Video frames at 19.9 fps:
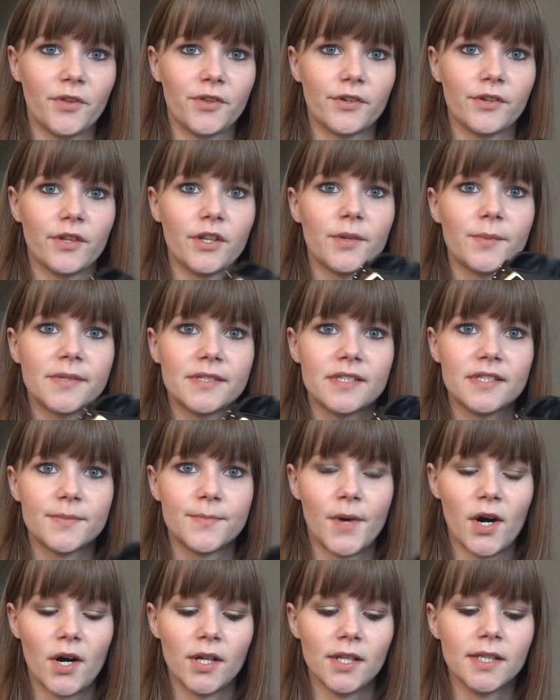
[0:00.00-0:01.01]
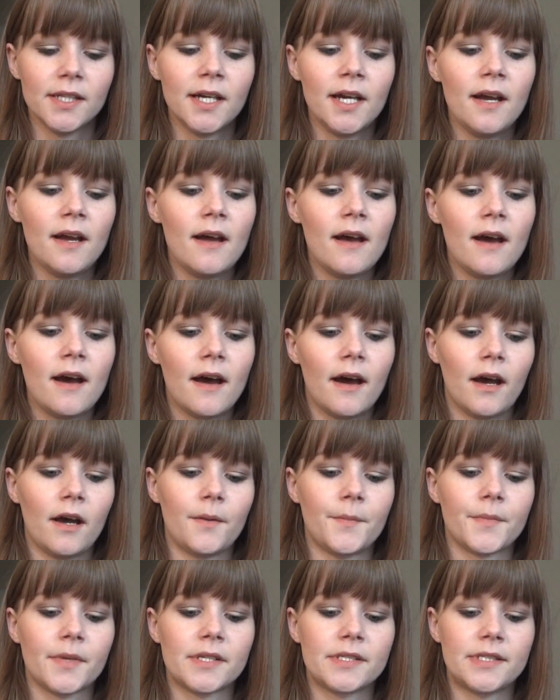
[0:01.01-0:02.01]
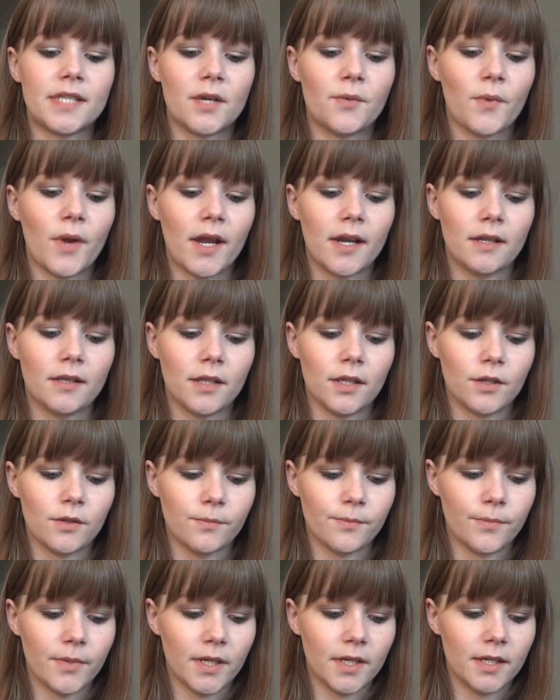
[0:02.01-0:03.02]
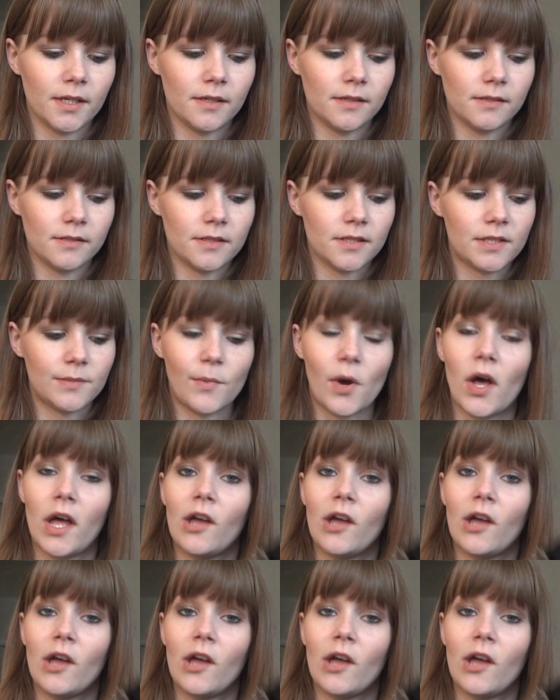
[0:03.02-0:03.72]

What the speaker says: They're a little bit small because they ran a little bit small.